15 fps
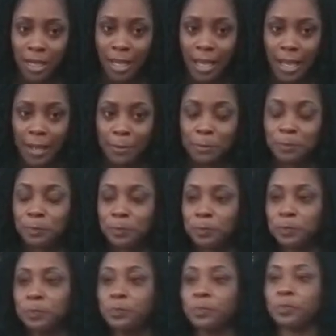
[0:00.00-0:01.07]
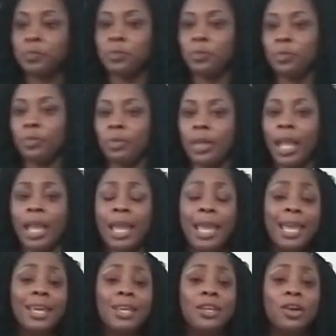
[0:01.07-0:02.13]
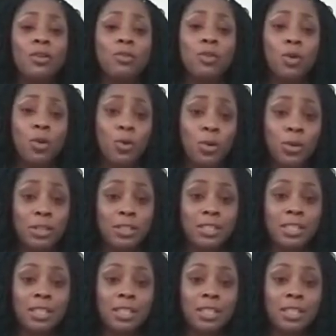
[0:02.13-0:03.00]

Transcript: guy. And of course,